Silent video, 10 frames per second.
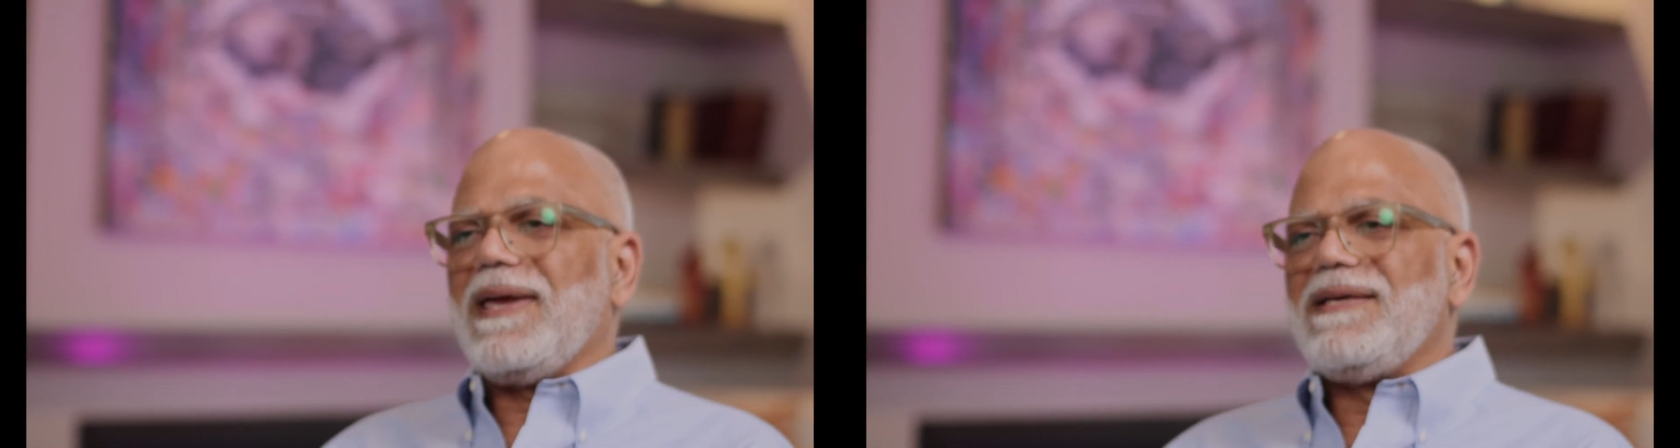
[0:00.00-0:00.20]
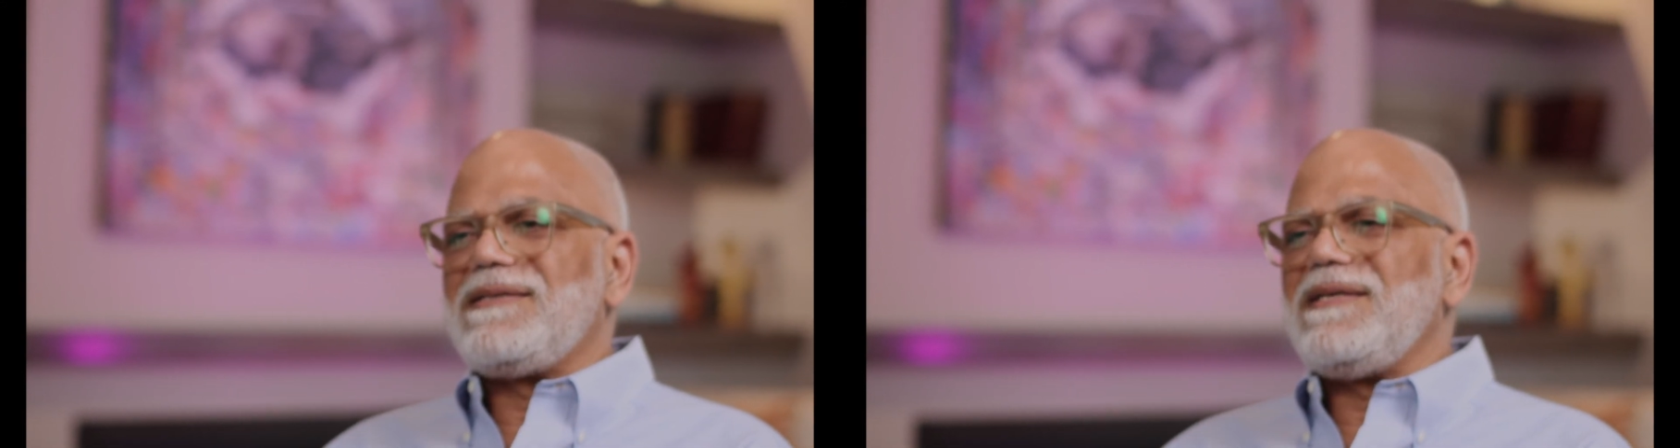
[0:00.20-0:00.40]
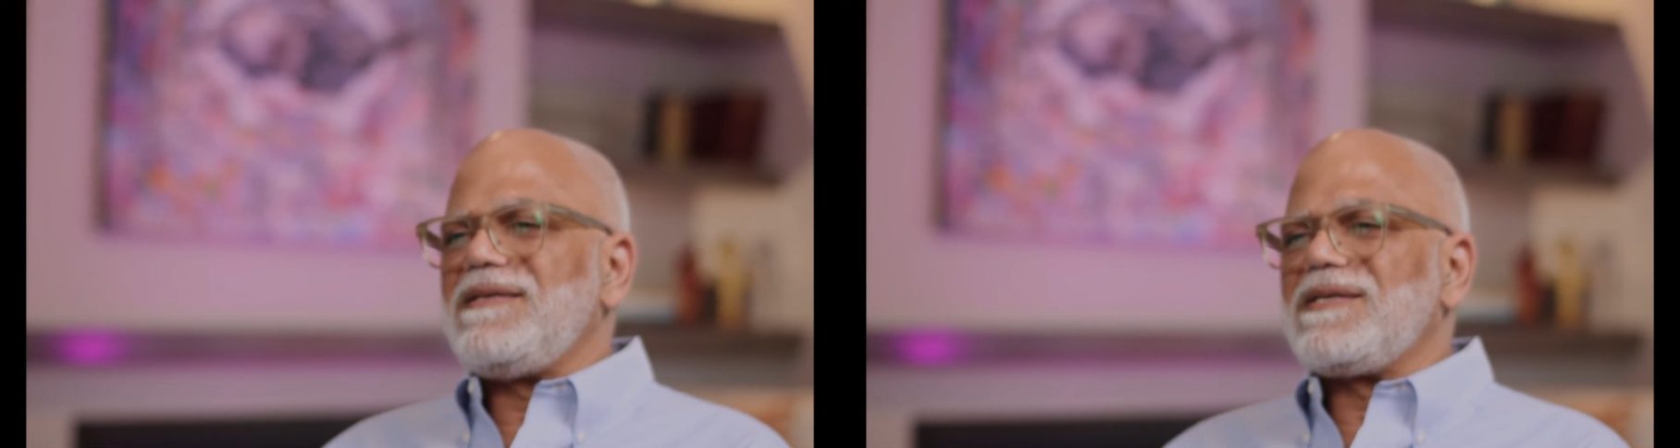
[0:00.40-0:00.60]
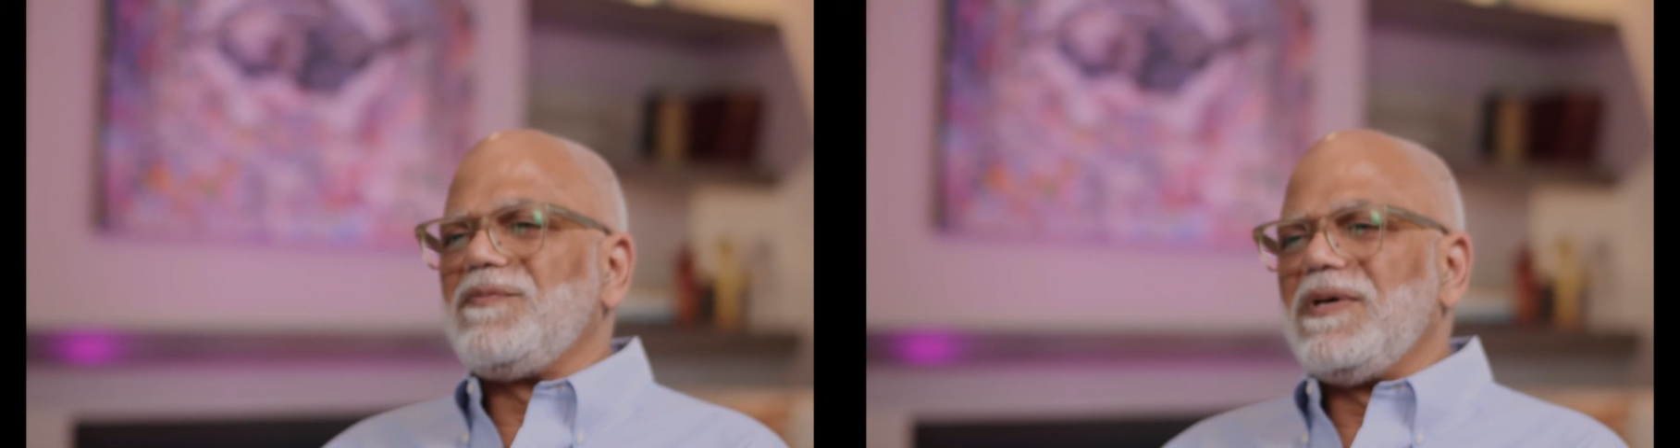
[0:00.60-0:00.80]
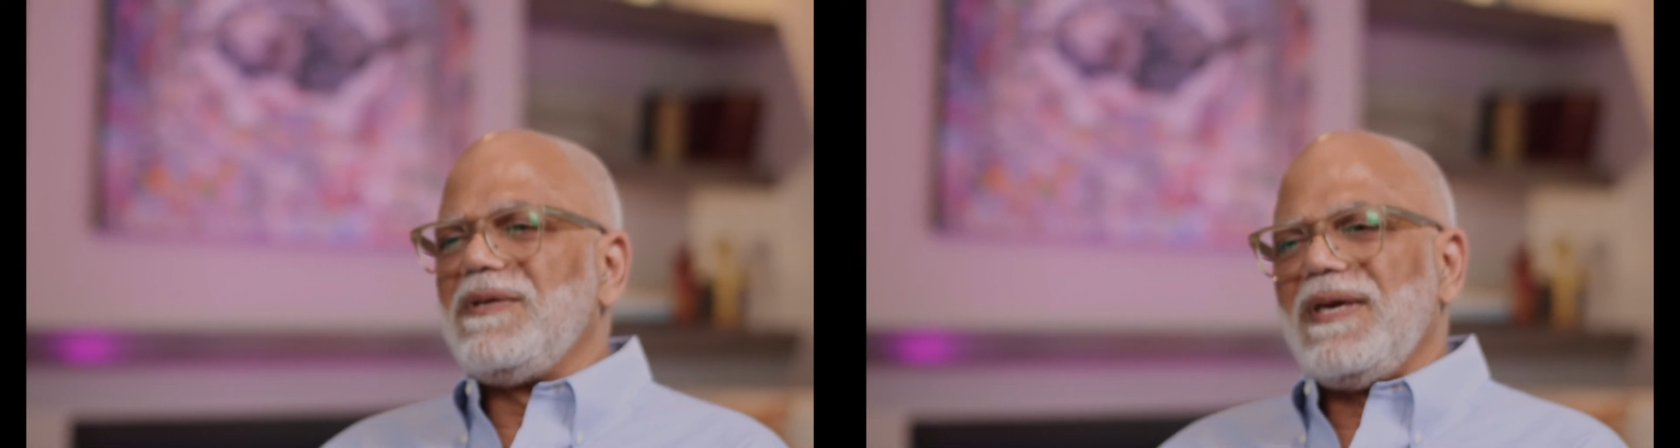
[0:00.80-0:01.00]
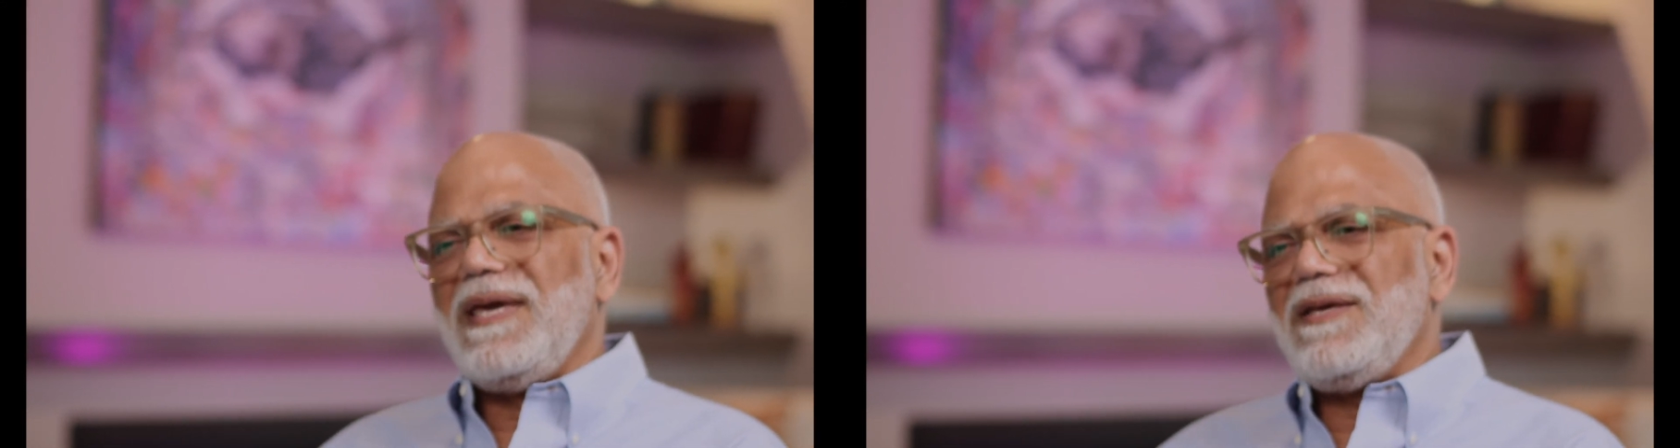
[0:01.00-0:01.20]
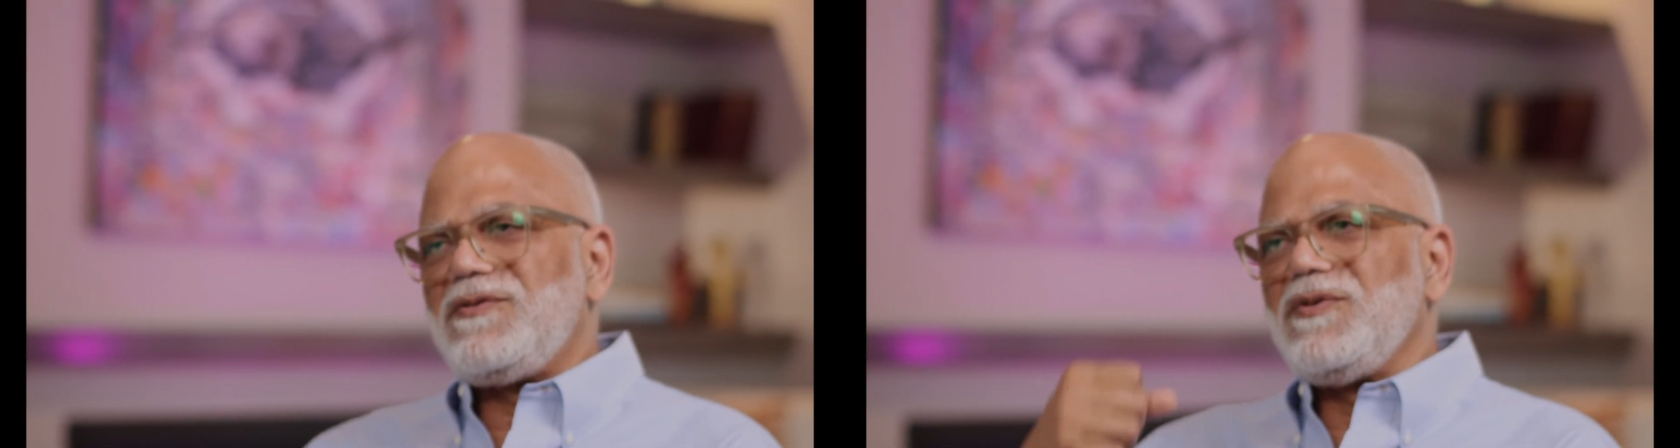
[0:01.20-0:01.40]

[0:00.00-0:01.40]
and she just would hit